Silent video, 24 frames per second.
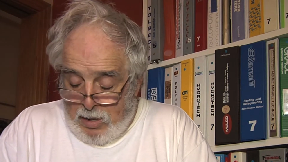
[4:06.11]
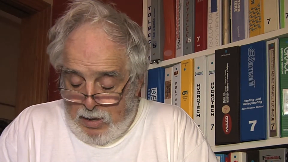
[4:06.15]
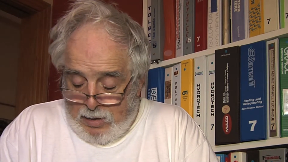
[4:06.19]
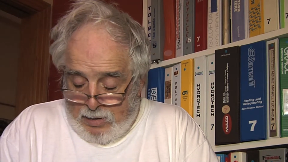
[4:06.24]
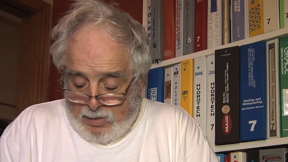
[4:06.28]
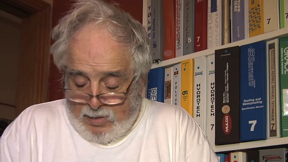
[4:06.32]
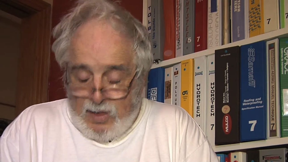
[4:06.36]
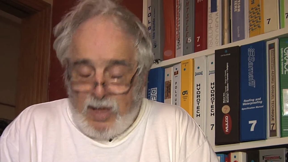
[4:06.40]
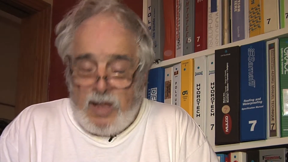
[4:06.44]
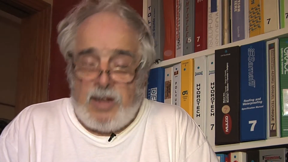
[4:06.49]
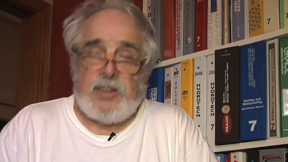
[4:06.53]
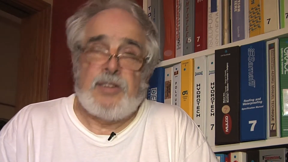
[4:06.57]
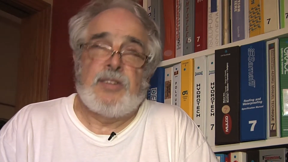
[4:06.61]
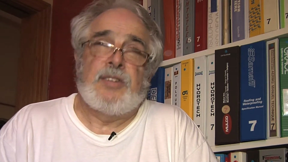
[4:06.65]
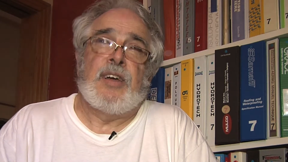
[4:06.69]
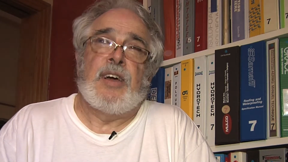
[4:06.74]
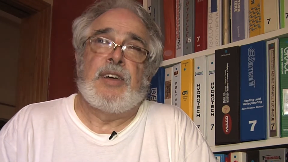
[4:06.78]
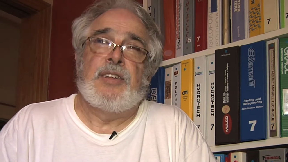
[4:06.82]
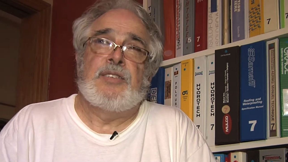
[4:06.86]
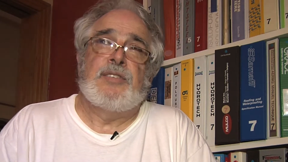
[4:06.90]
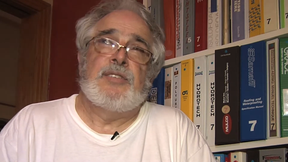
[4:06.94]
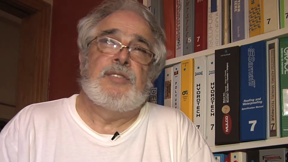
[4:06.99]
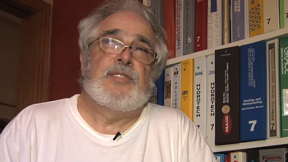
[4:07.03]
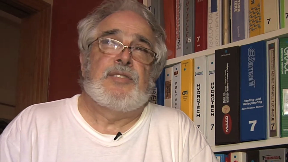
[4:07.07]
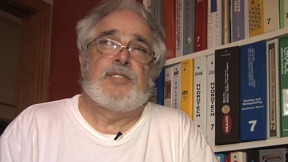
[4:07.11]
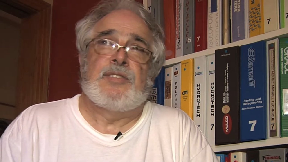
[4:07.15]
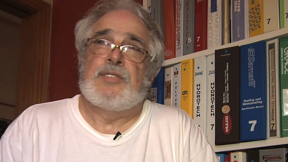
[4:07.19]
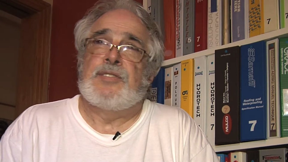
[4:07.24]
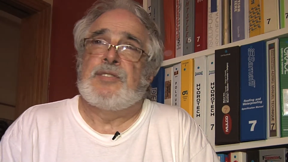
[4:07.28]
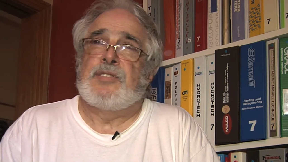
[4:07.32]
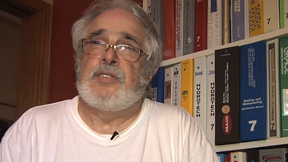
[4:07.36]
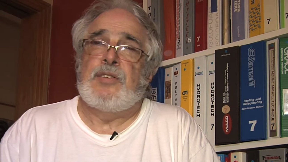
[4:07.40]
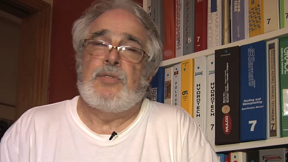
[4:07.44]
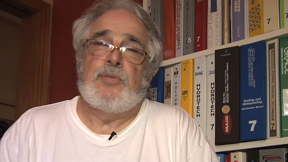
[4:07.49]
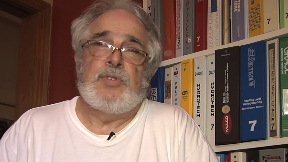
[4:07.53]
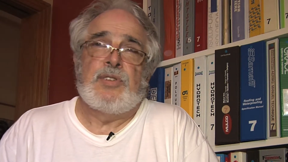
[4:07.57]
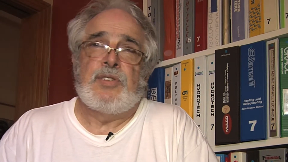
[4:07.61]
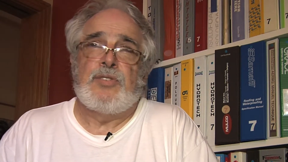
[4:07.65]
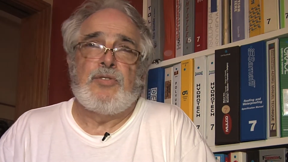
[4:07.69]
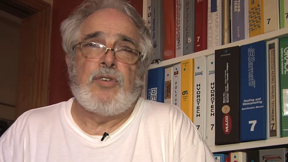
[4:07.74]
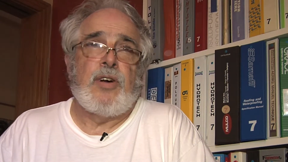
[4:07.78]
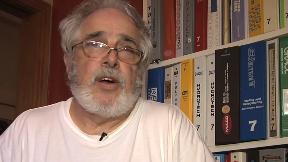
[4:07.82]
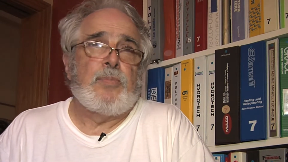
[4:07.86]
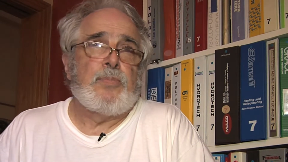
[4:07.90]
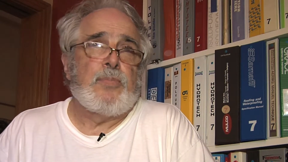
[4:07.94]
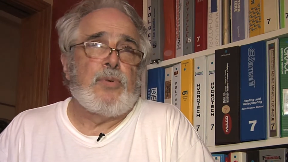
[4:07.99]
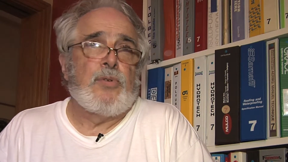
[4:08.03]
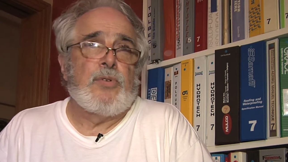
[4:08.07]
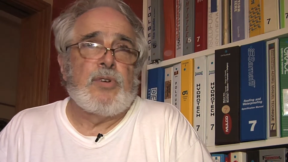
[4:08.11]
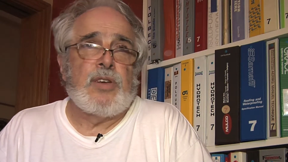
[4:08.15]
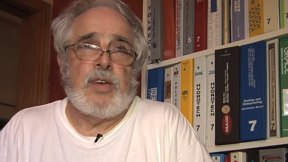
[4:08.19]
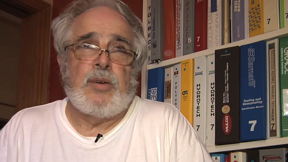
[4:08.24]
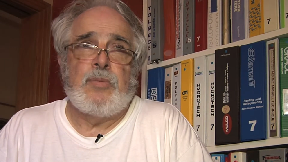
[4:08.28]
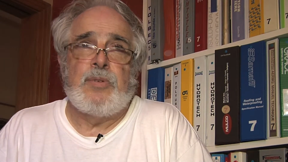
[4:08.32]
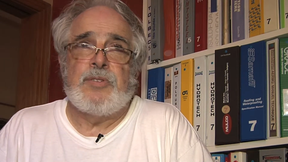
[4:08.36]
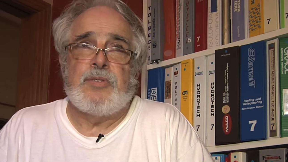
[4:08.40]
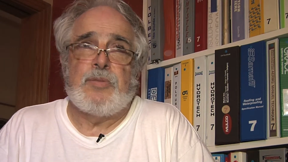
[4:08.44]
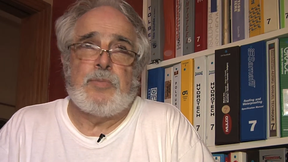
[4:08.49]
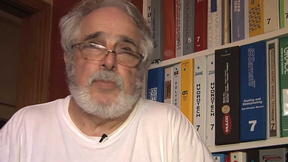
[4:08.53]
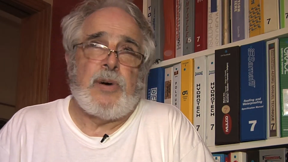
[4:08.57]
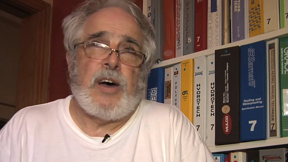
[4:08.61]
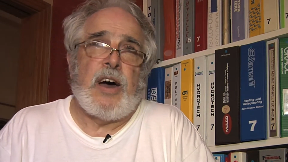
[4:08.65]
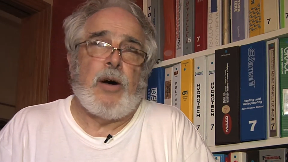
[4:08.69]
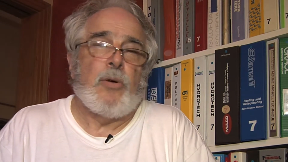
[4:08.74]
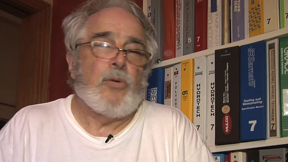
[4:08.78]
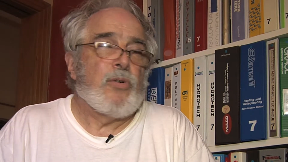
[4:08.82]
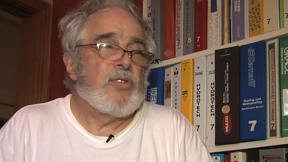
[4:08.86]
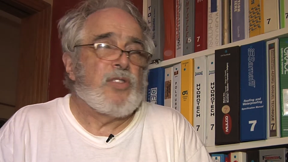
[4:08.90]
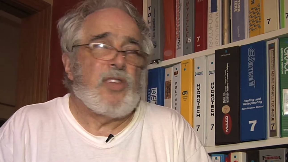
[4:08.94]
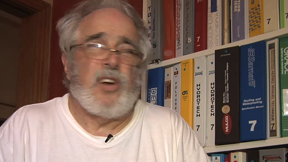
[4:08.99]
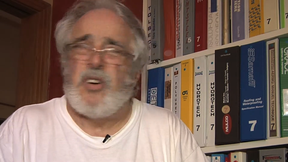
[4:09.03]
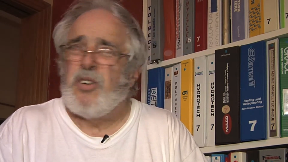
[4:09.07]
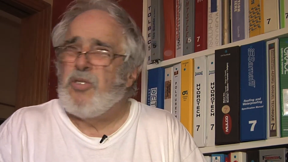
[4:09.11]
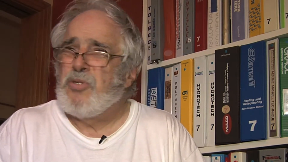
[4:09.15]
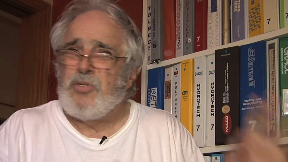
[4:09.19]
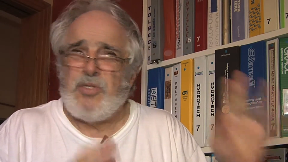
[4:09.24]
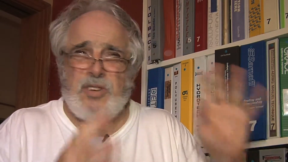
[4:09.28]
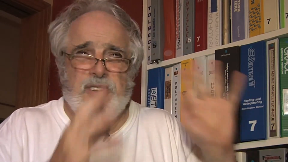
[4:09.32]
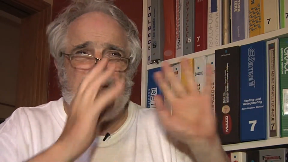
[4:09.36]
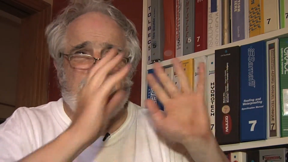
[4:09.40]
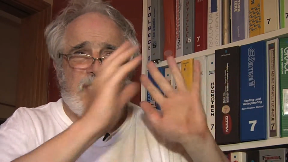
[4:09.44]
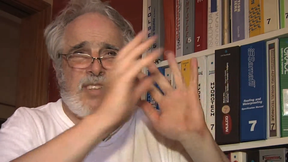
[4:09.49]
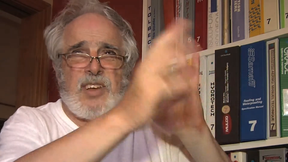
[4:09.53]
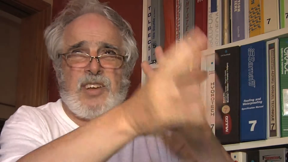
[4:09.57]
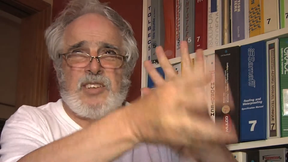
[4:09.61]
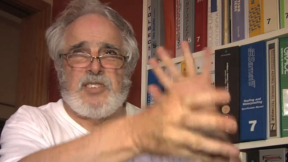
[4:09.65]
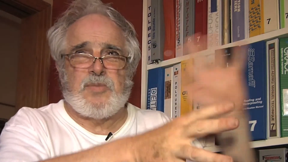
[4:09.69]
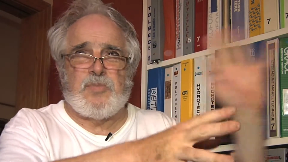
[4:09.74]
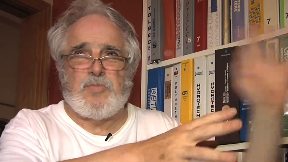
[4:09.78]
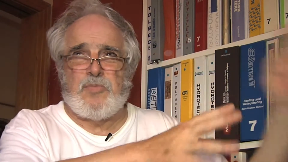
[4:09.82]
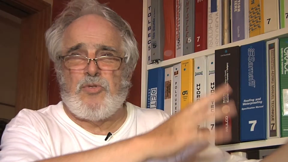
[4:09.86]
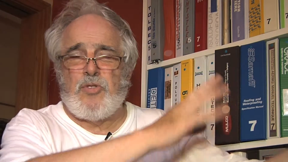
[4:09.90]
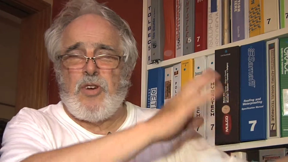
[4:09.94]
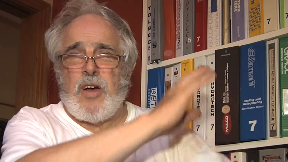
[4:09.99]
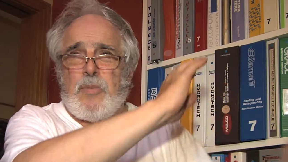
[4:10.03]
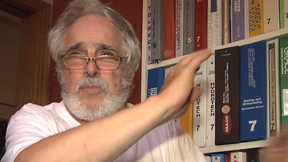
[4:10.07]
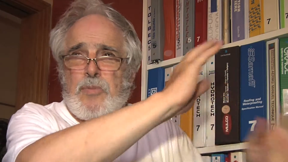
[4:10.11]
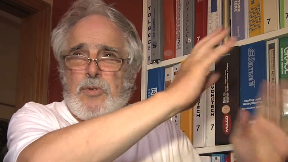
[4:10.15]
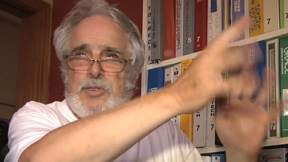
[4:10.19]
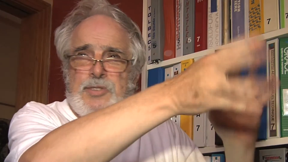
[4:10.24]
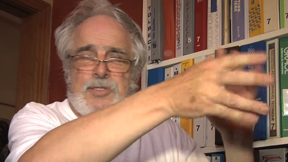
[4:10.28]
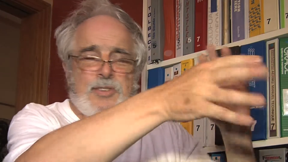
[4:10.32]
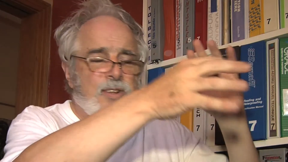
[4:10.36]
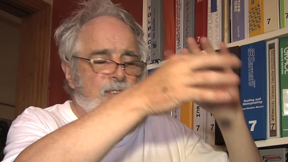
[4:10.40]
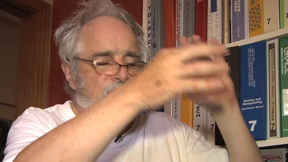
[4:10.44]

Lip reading: Then in 1960, when Drapeau came into power, they all criticized Drapeau, it's all